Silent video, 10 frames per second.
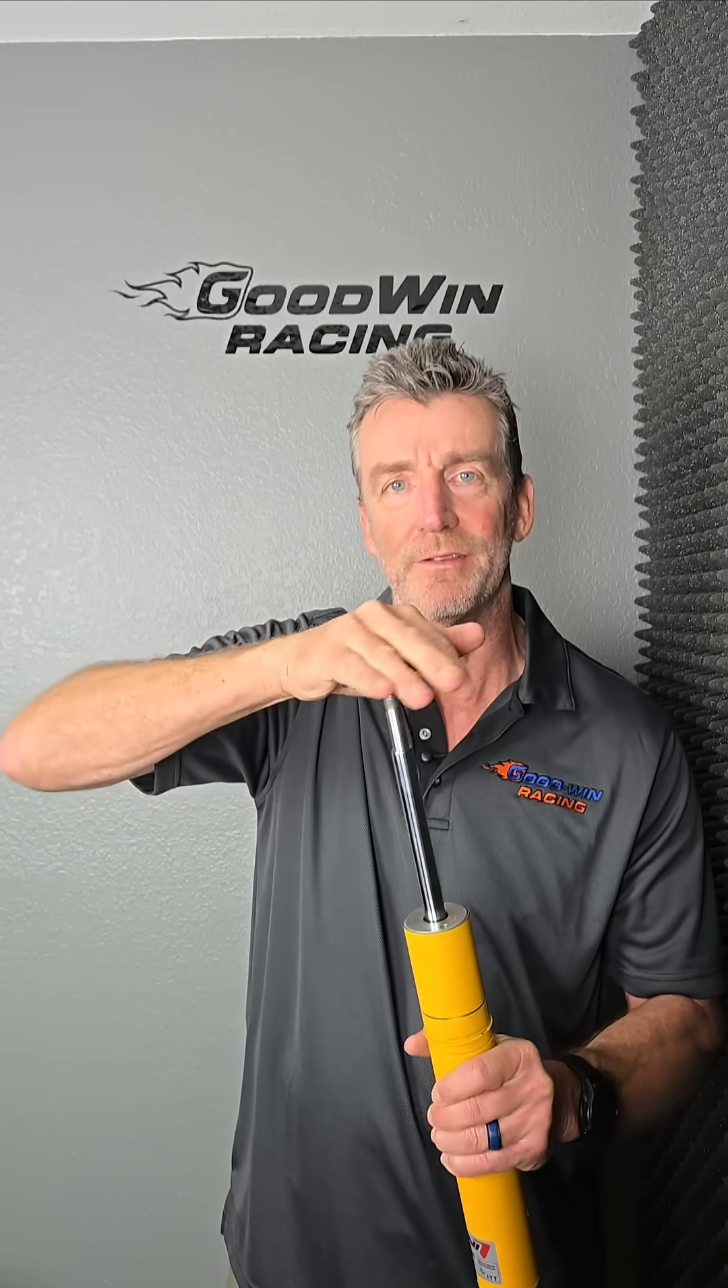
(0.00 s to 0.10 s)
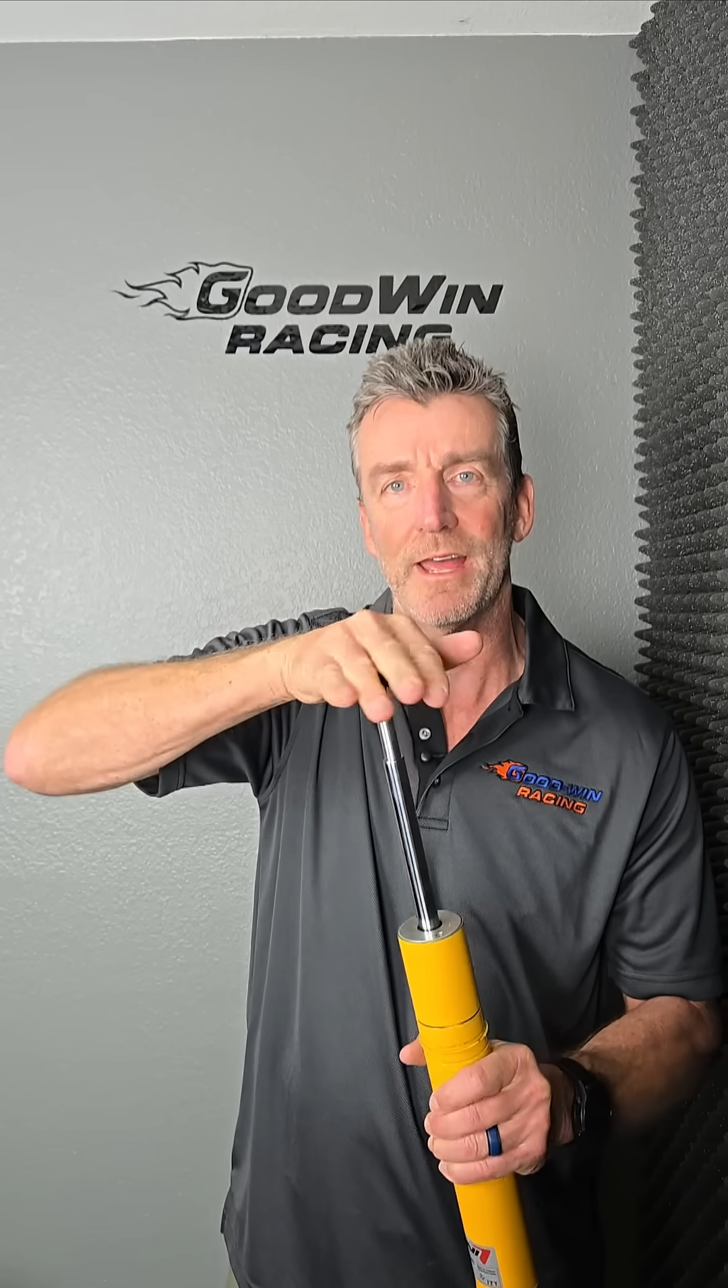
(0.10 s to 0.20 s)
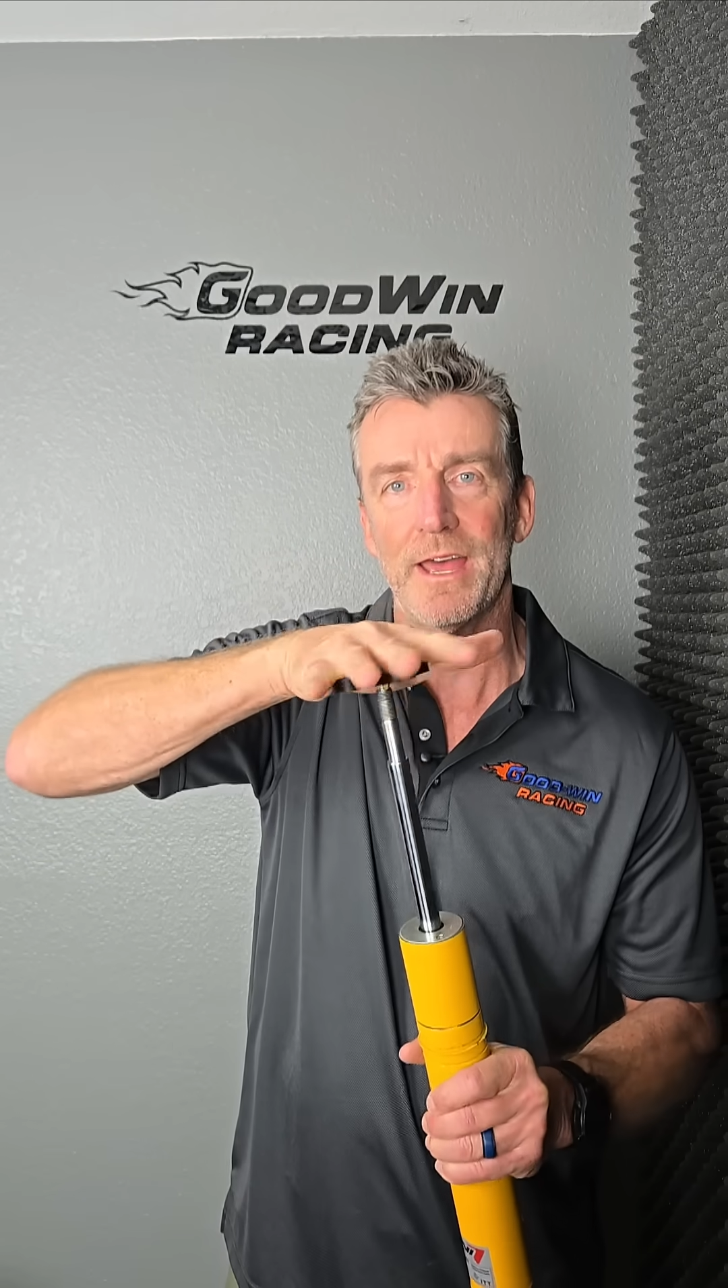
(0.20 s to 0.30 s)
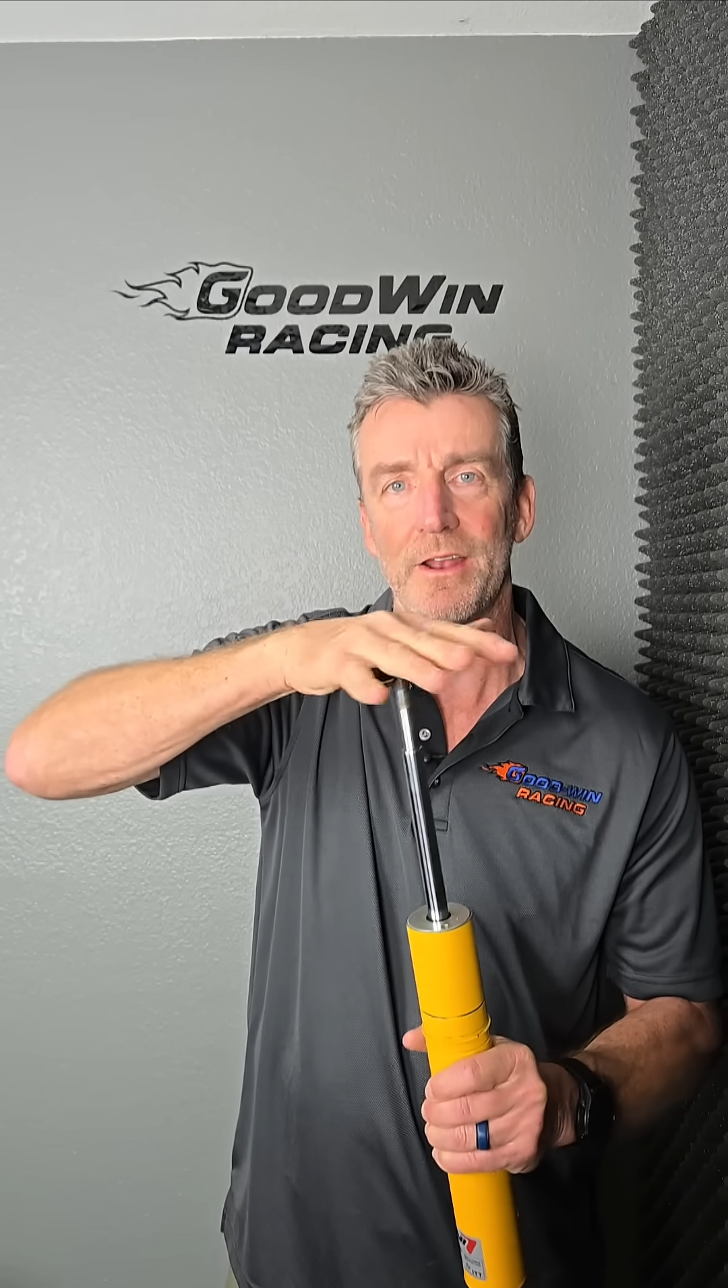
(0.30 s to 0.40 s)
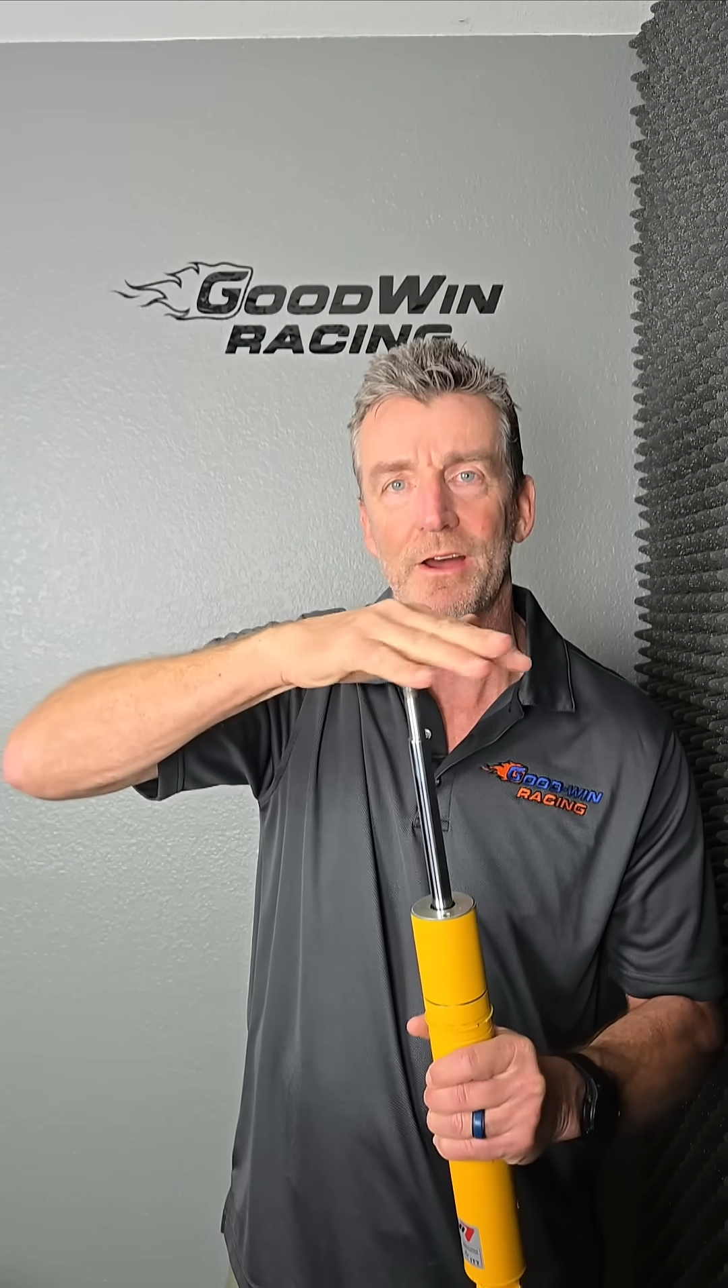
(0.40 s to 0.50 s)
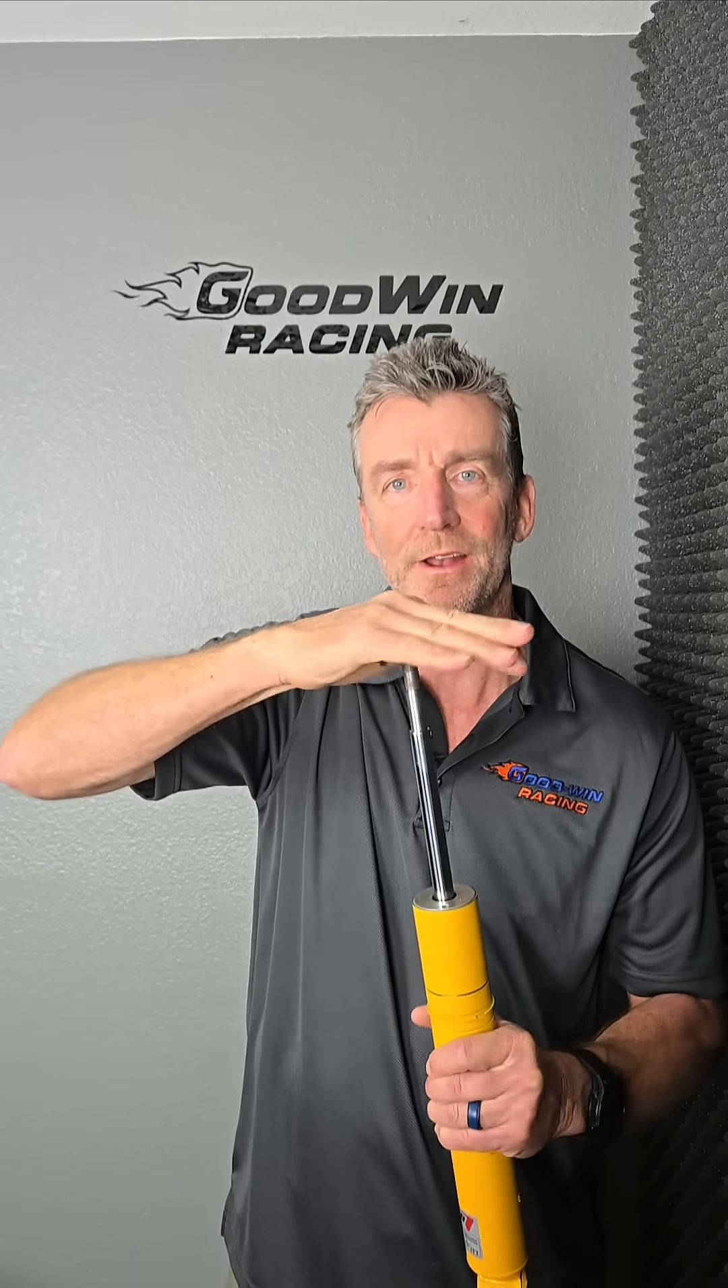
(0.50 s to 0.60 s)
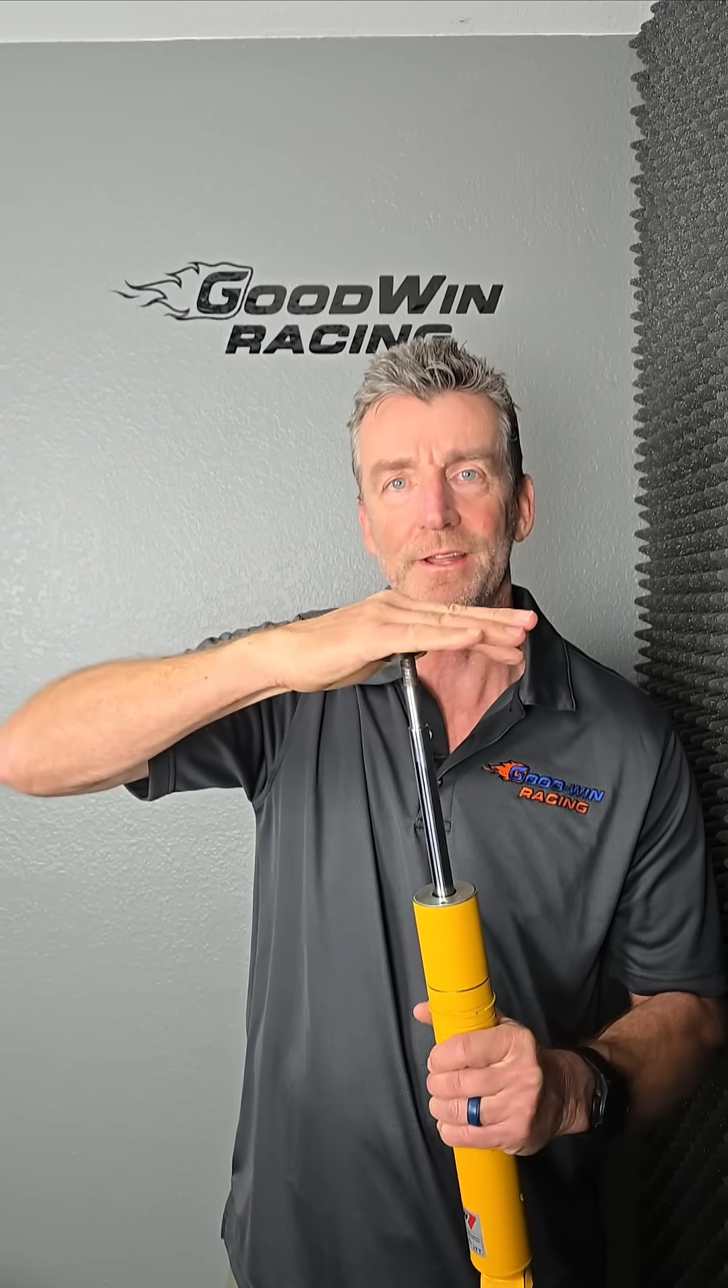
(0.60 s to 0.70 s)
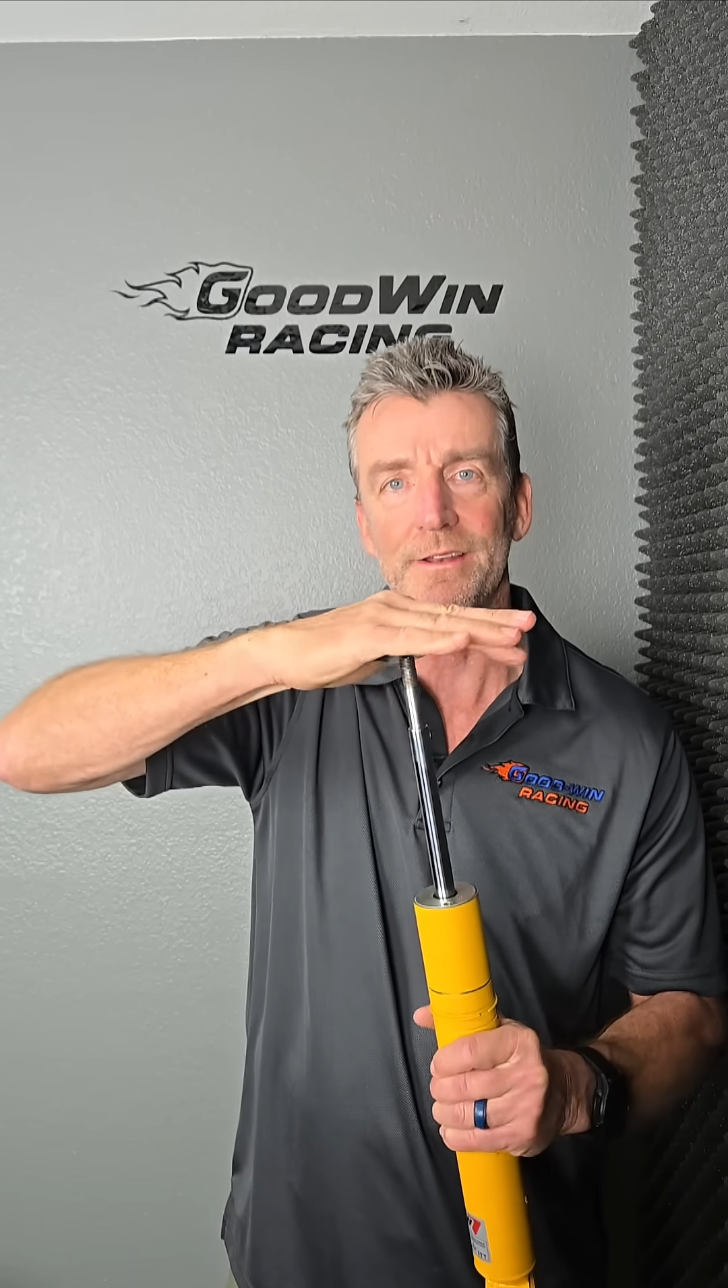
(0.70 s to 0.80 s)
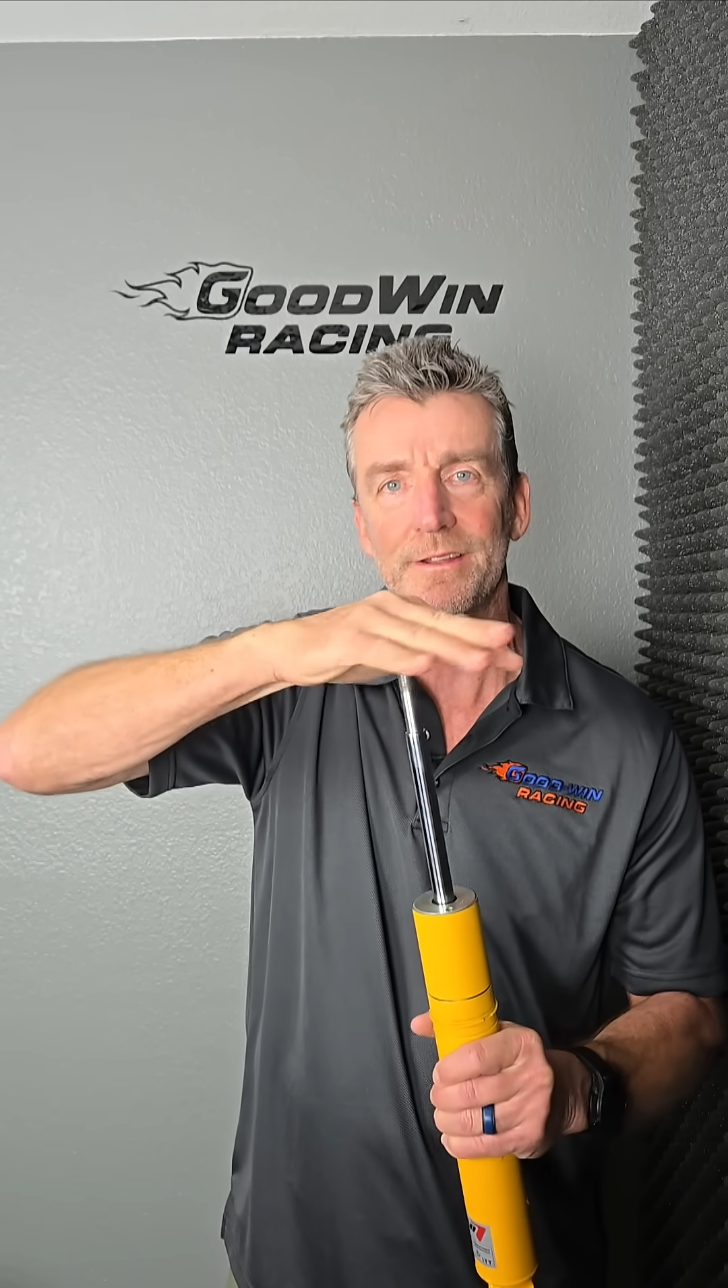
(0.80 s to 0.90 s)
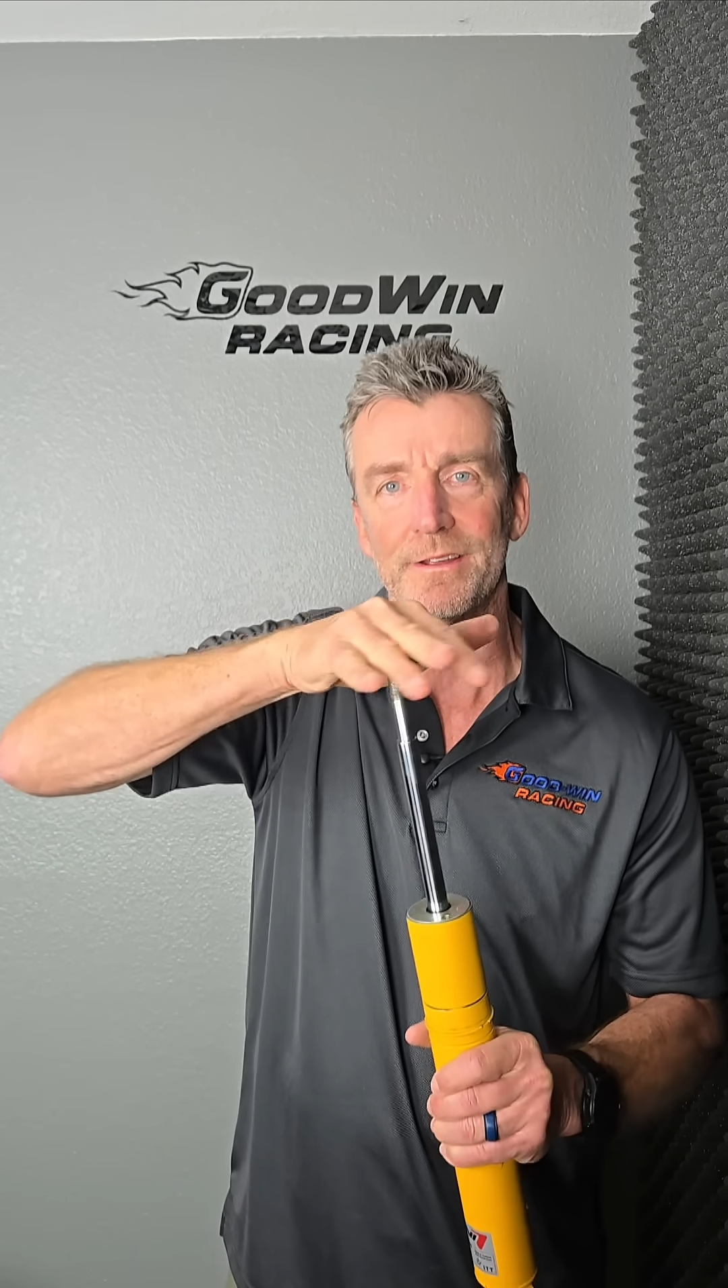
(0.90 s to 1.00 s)
flat on
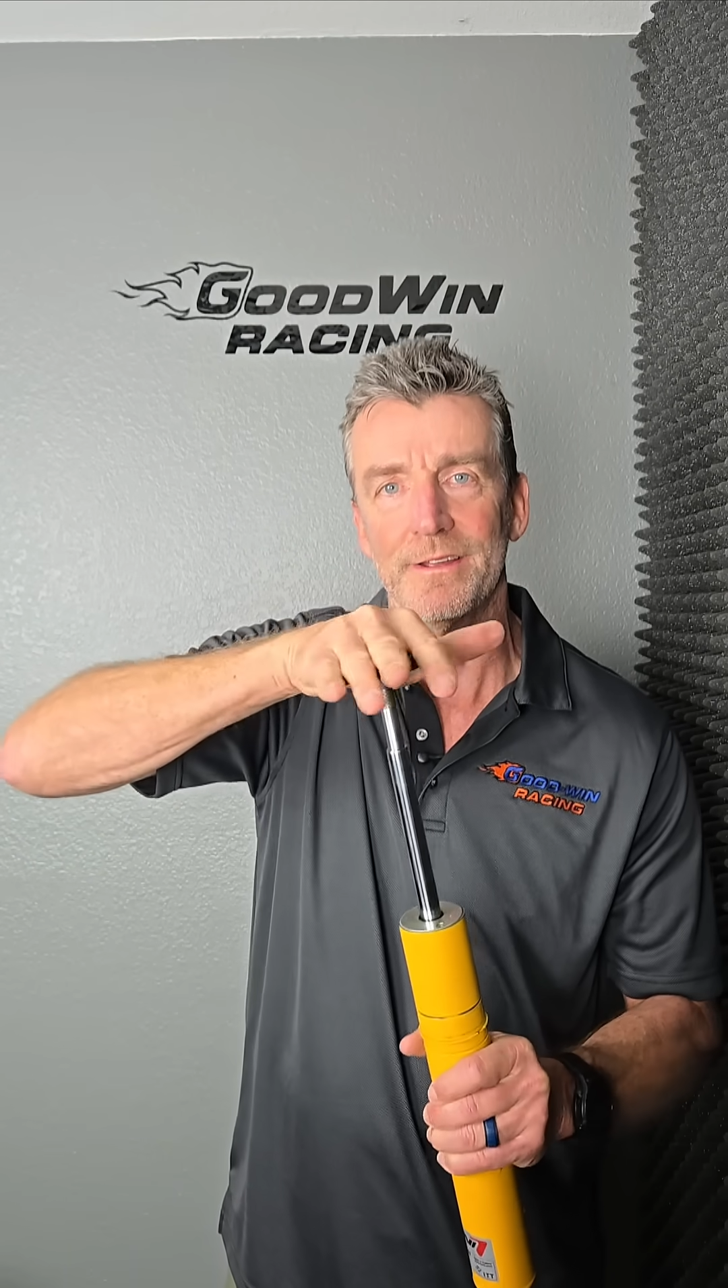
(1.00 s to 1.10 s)
it.